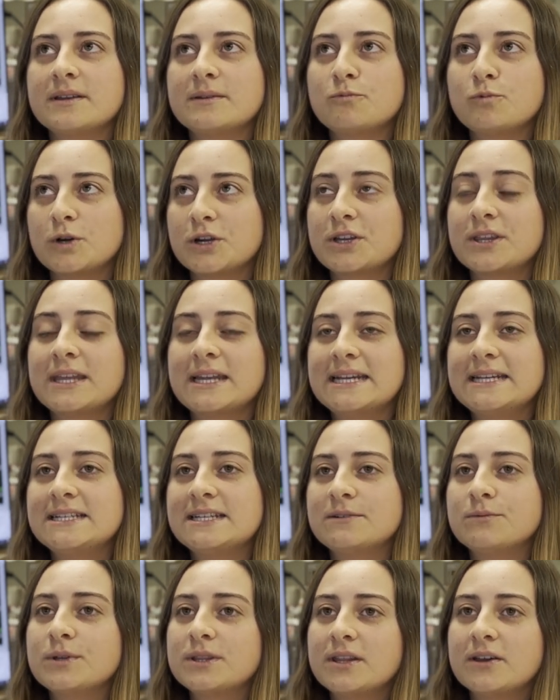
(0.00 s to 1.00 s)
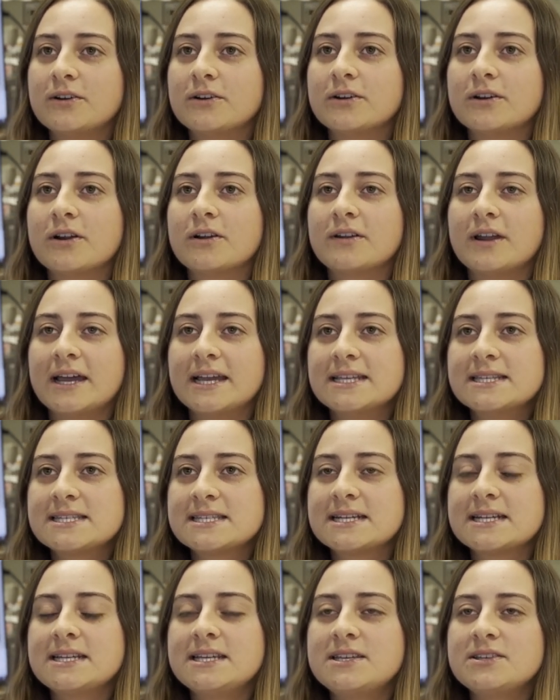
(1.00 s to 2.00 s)
work that I did with the RR9
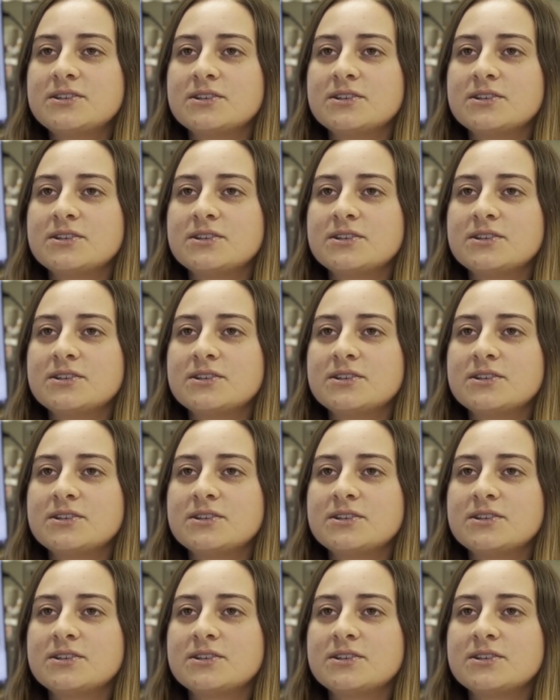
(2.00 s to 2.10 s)
study.